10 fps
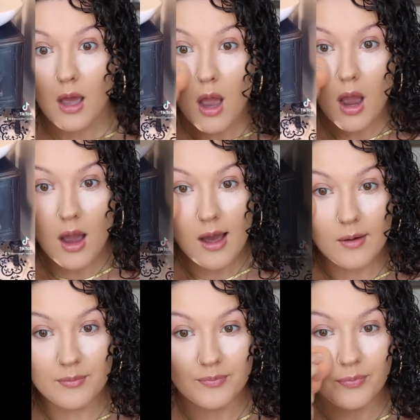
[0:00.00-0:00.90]

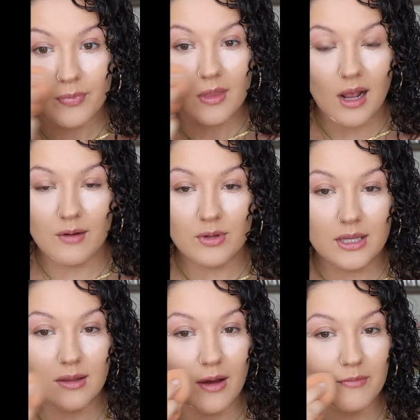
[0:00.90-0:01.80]
I
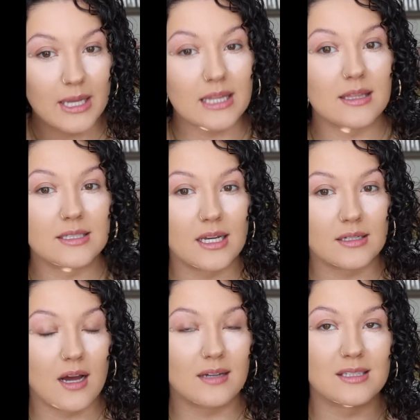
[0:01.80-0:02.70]
really love making the
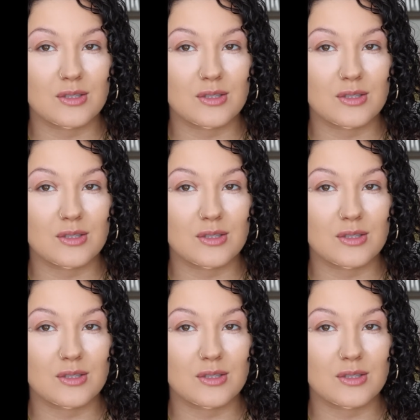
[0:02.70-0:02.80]
TikToks.